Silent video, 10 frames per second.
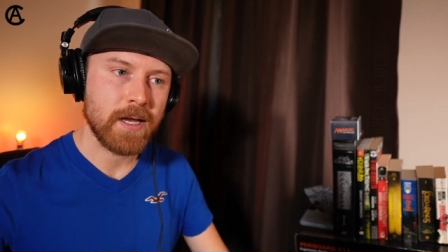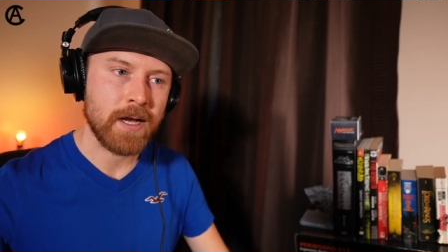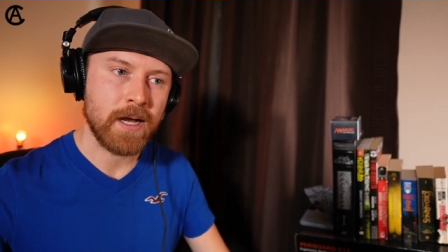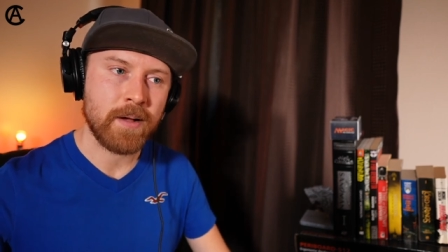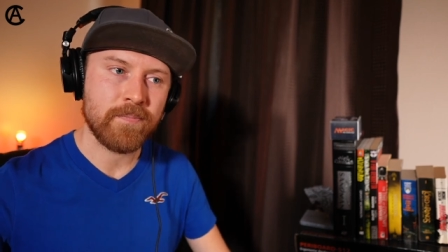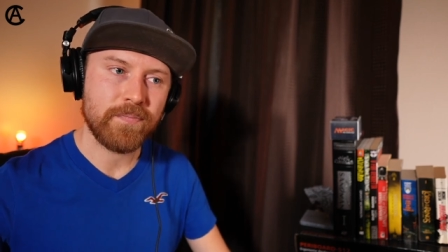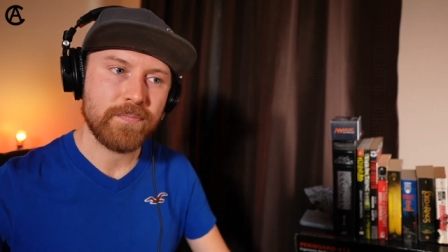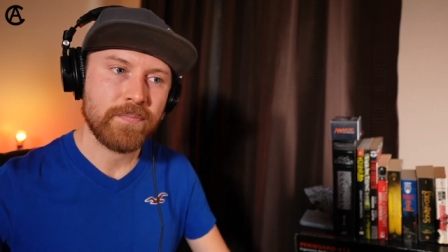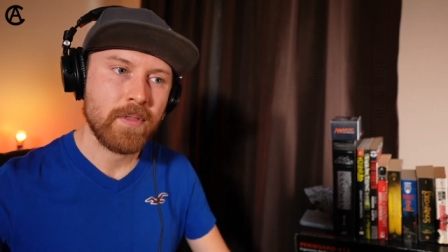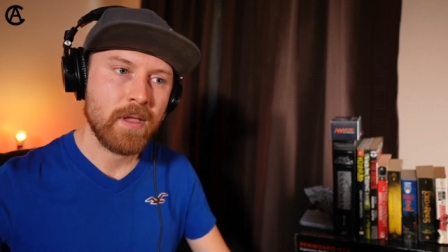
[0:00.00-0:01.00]

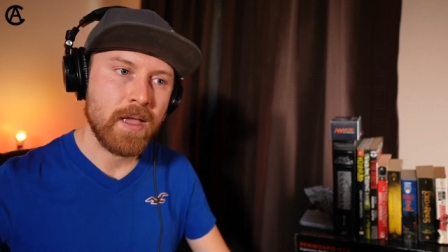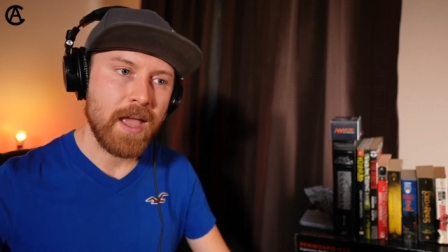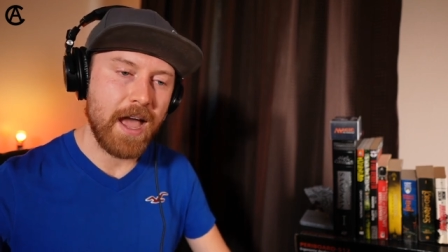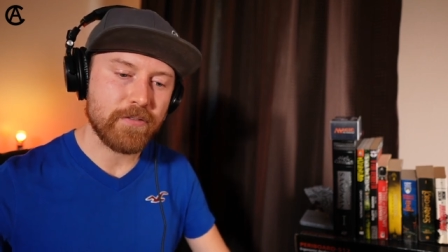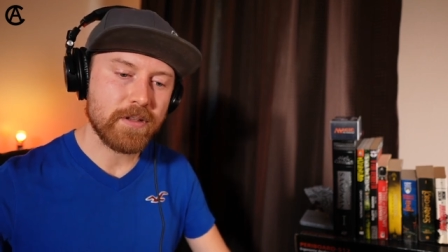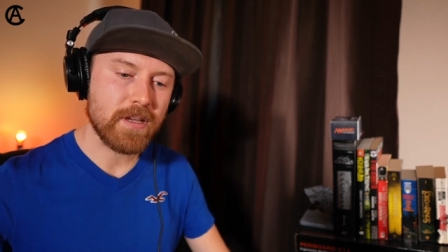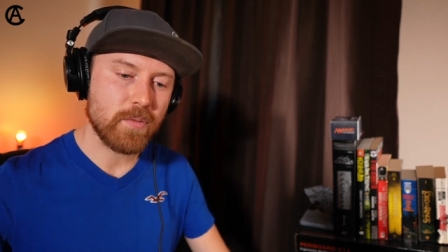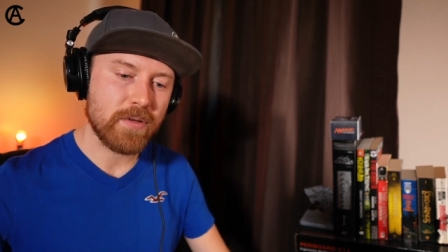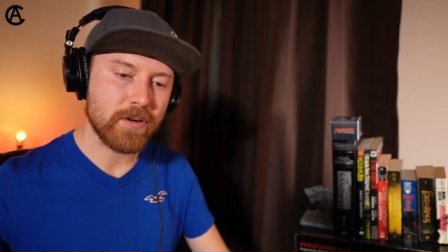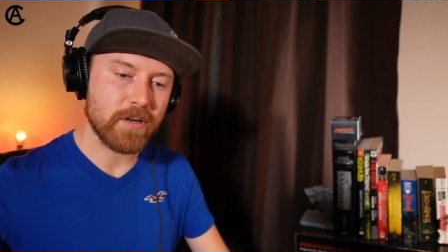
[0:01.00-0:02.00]
Um everything
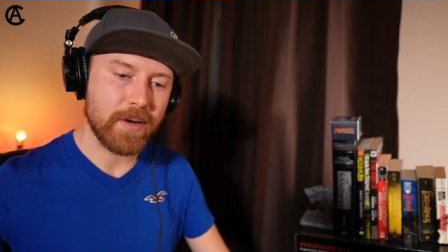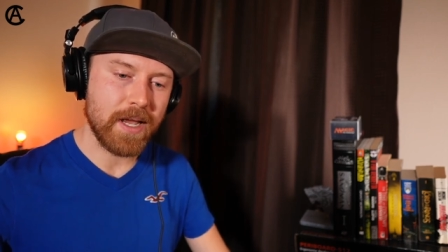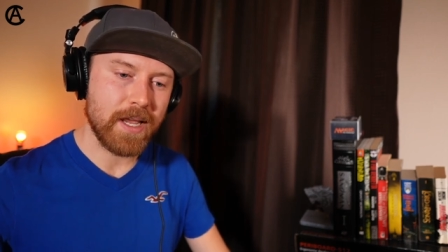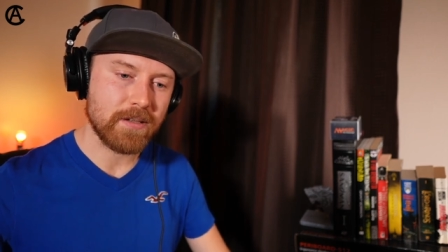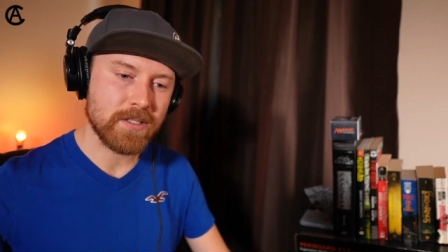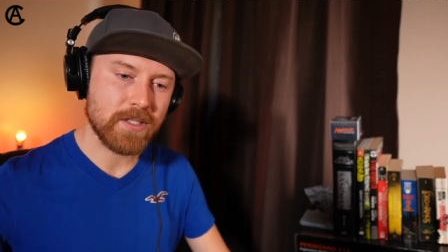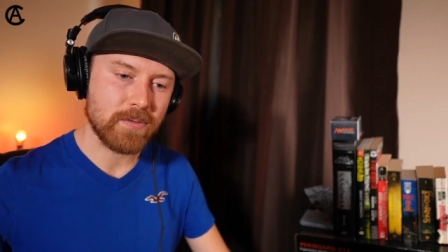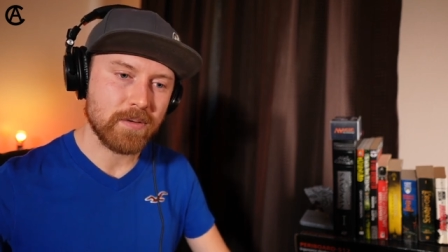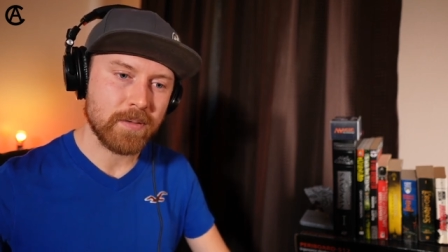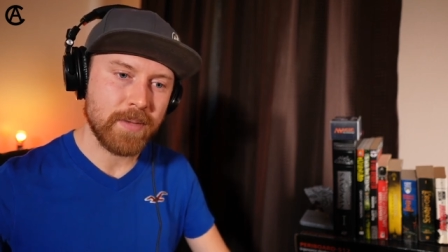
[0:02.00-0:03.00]
we've heard by
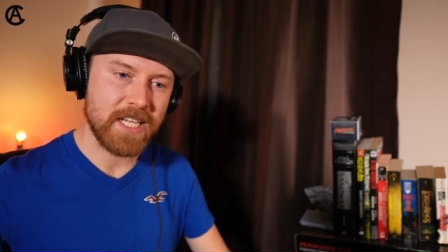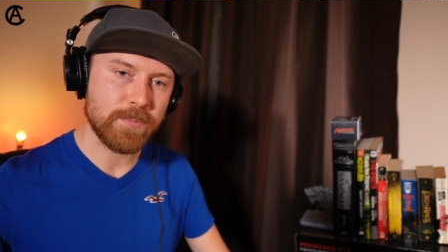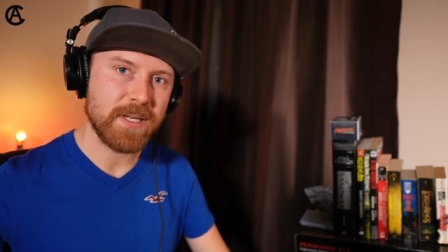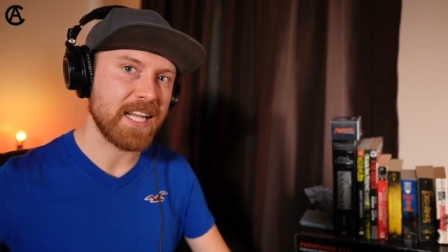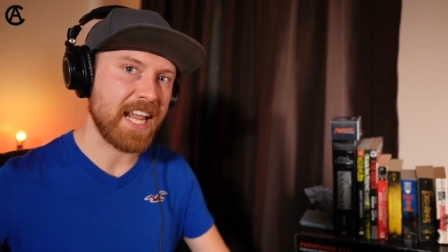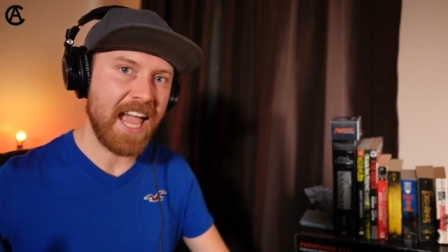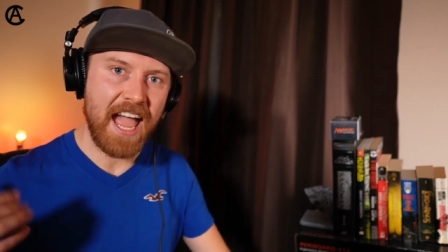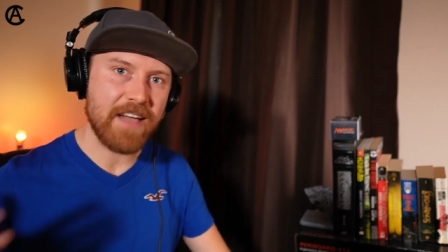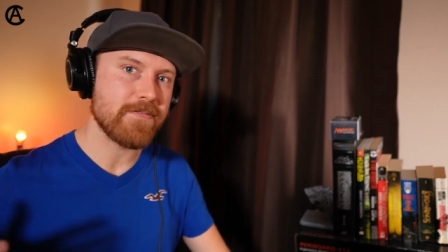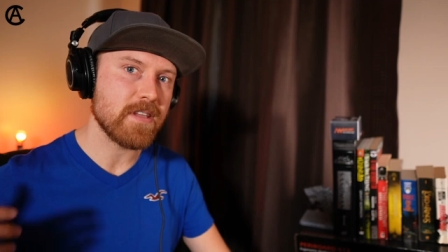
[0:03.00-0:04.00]
Halestorm has been like
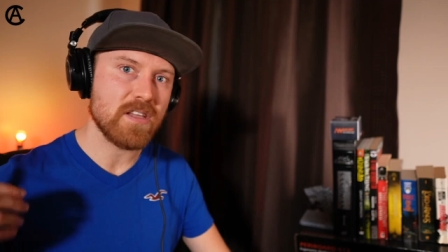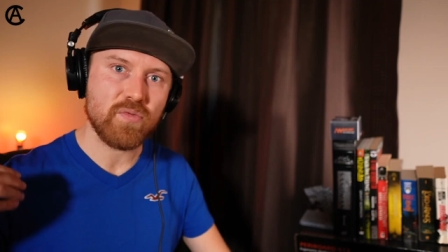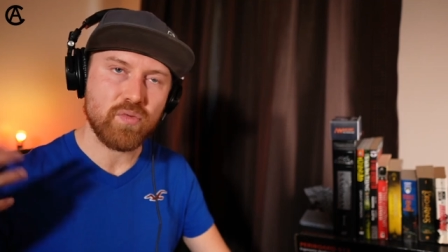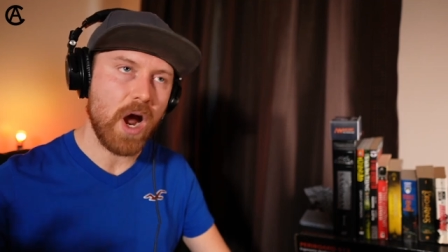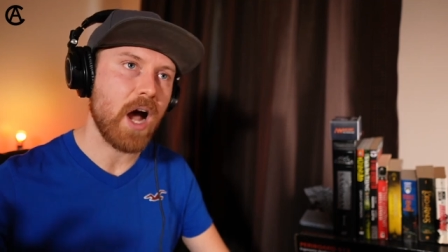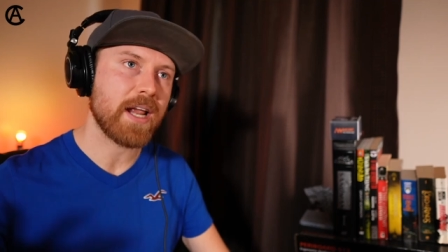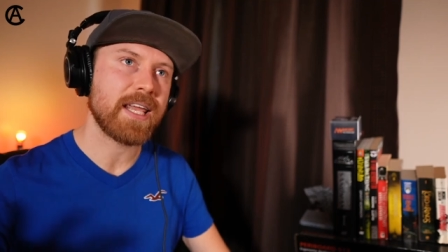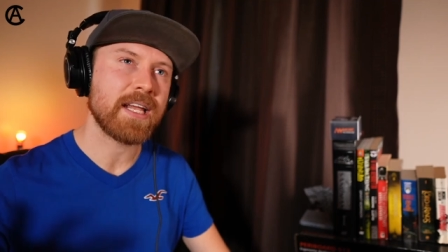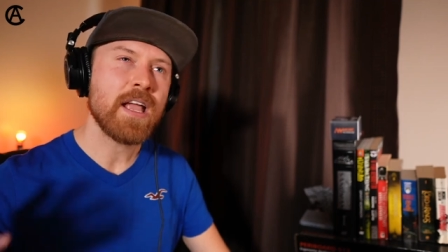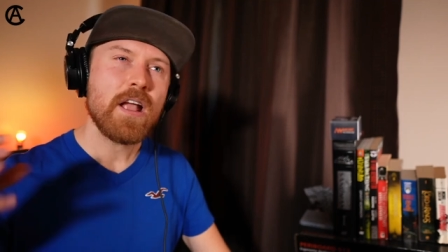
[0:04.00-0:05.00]
heavy
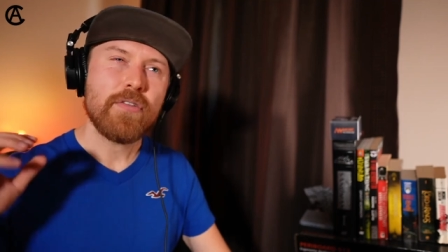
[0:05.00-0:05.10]
rocking.